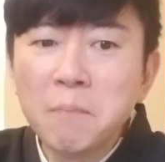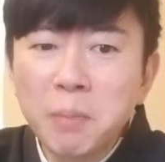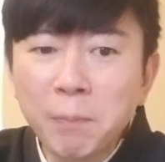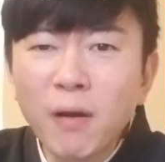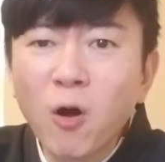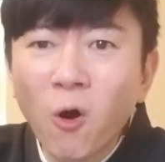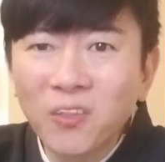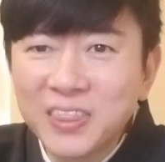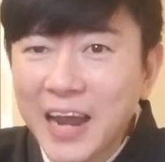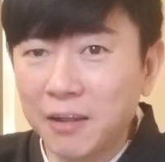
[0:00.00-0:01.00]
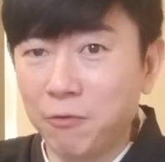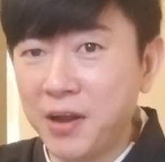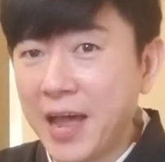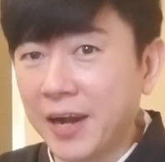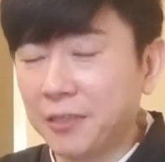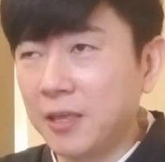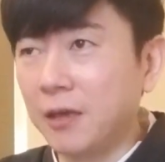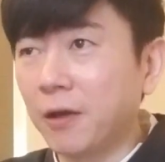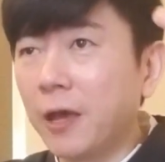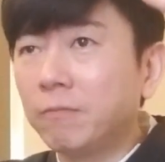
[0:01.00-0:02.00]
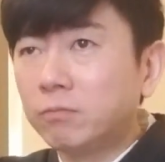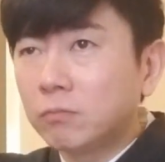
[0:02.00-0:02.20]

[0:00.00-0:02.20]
People call that reality, okay?